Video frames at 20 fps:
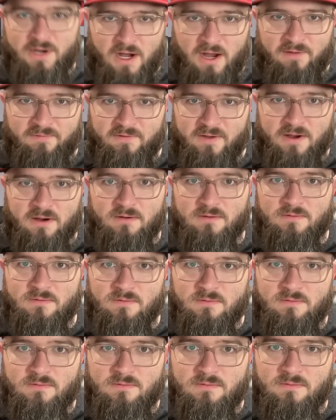off here,
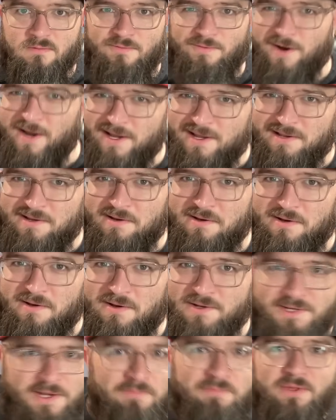right?
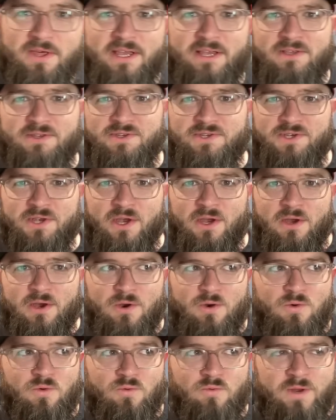Something's
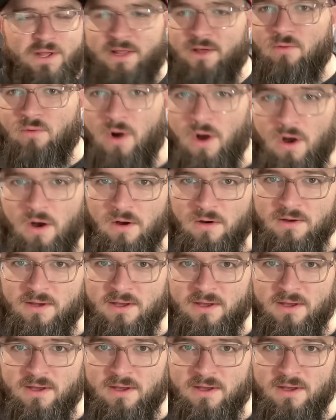really wrong.